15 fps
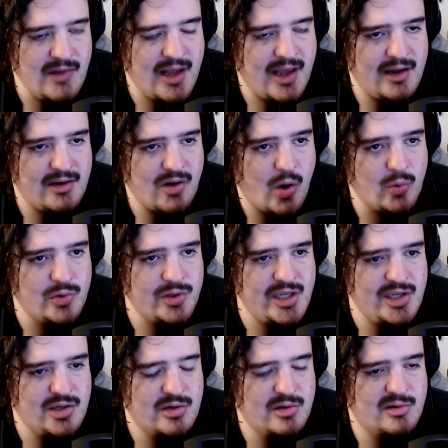and only
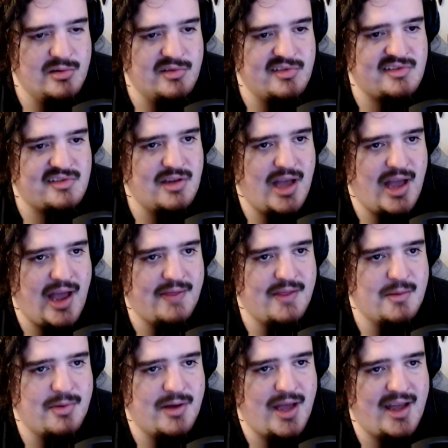used at
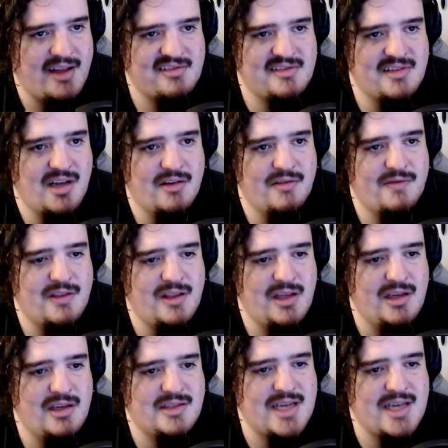the behest of the